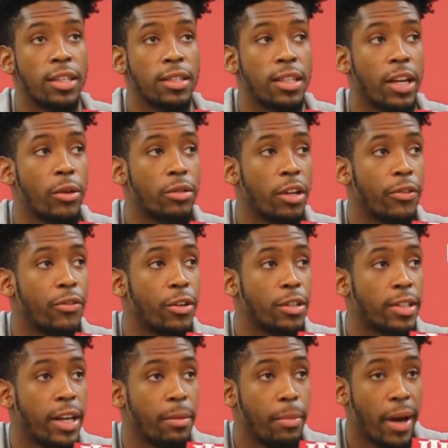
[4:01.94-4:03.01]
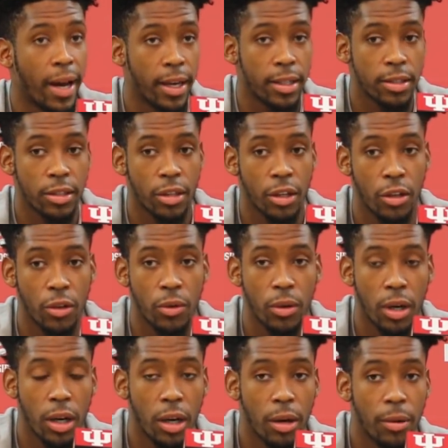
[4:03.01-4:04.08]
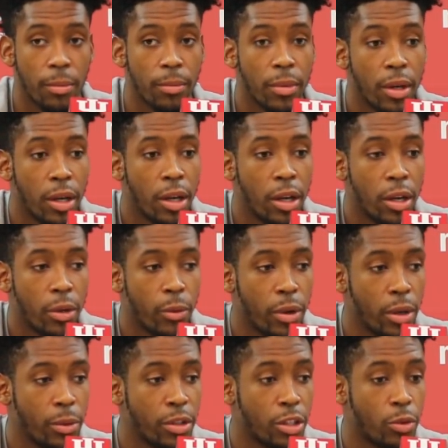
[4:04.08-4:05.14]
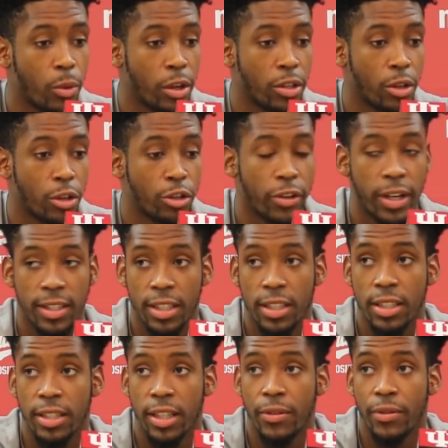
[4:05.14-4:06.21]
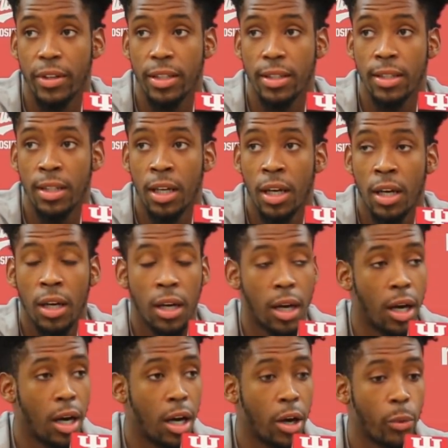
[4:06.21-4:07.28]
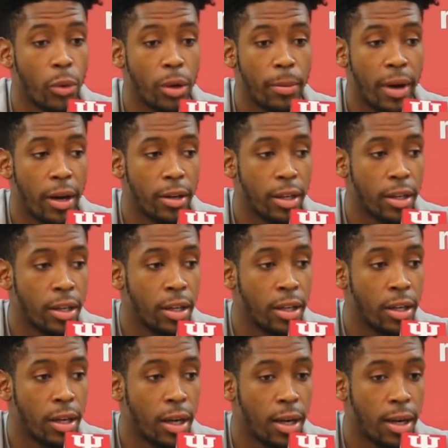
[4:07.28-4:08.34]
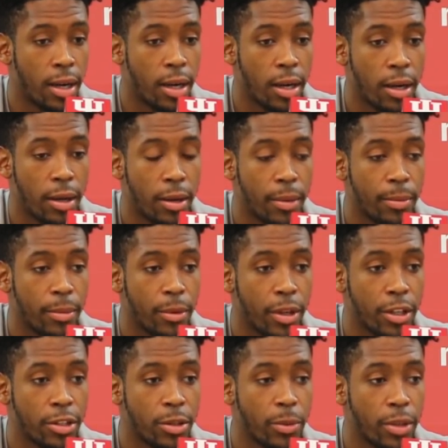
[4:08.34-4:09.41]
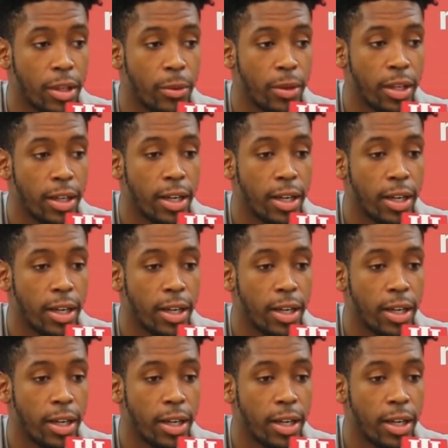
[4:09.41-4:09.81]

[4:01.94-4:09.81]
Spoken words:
Yesterday was our first day back. So really we just worked on transition defense. Rebounding. What else do we do?